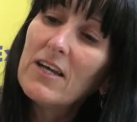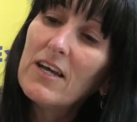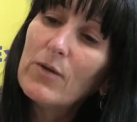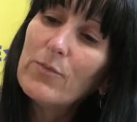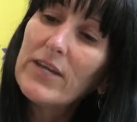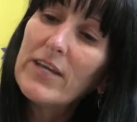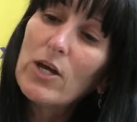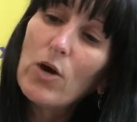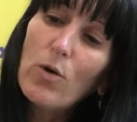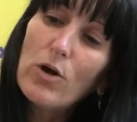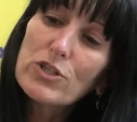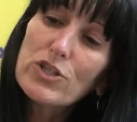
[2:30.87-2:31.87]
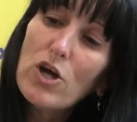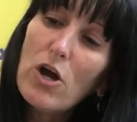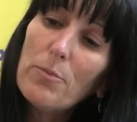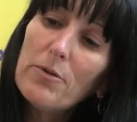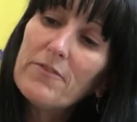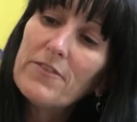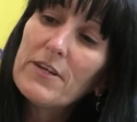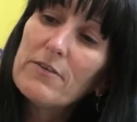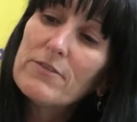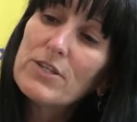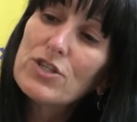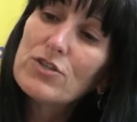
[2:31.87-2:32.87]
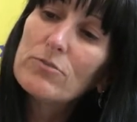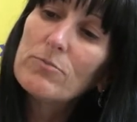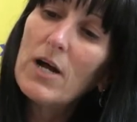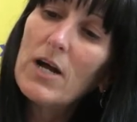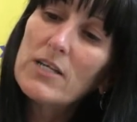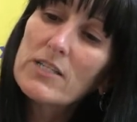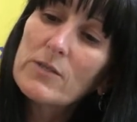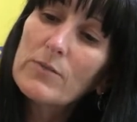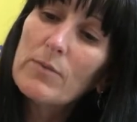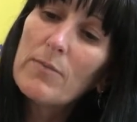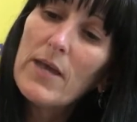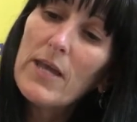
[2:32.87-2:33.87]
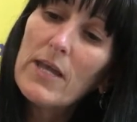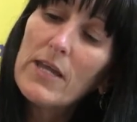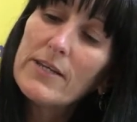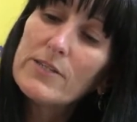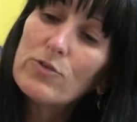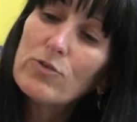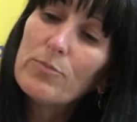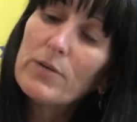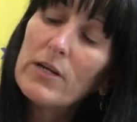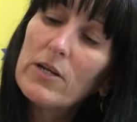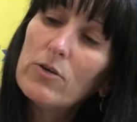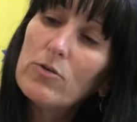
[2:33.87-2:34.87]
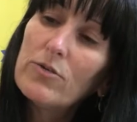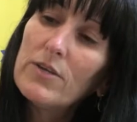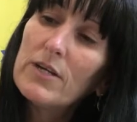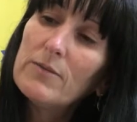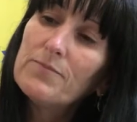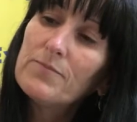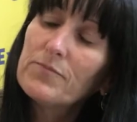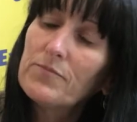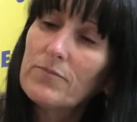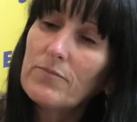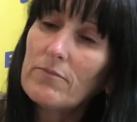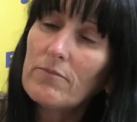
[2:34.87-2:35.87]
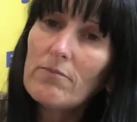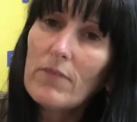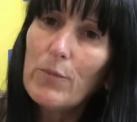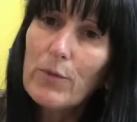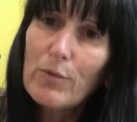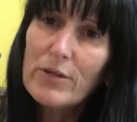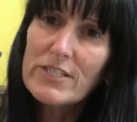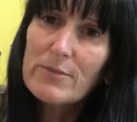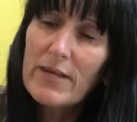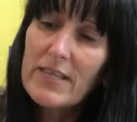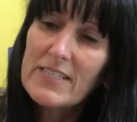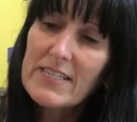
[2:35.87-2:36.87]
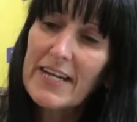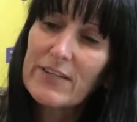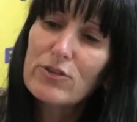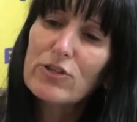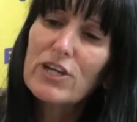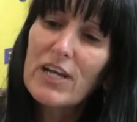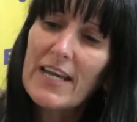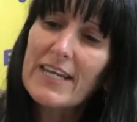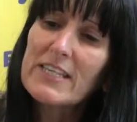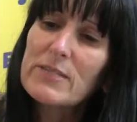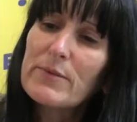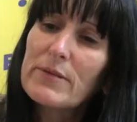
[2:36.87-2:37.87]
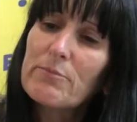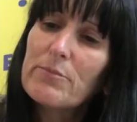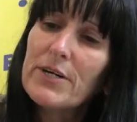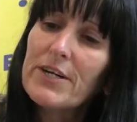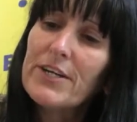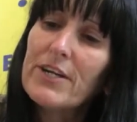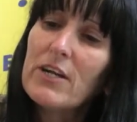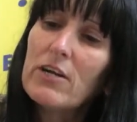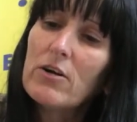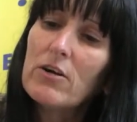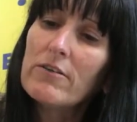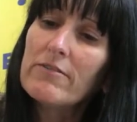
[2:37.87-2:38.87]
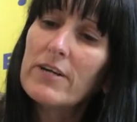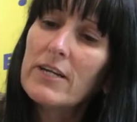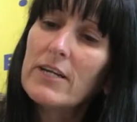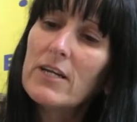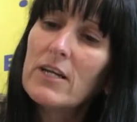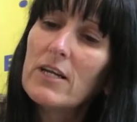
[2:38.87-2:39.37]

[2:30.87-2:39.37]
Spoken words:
And we can go on top of the original marks that we made or below them. We want to make this candle look like it's been burnt a lot, right?